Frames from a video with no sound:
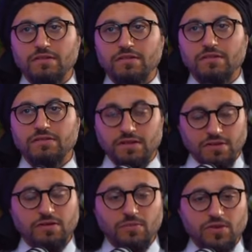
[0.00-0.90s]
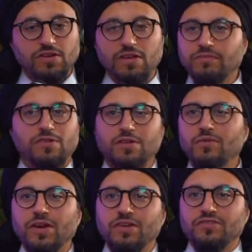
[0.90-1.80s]
He said, no, Umar, he gave it all
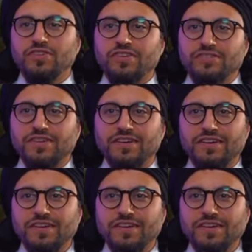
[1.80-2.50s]
away in sadaqah.